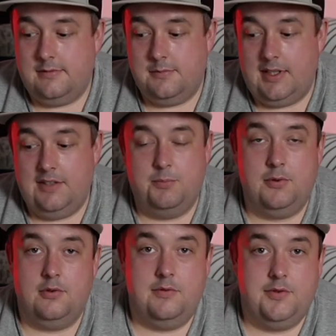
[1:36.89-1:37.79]
when
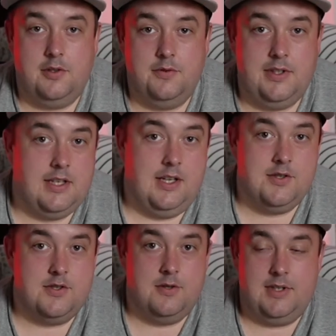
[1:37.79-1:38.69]
Liverpool are involved. They can't
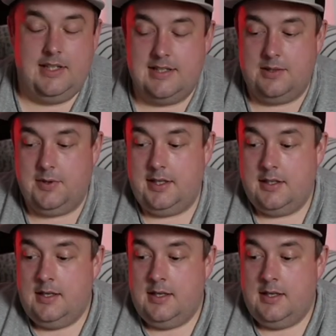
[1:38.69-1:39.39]
just do it the easy way.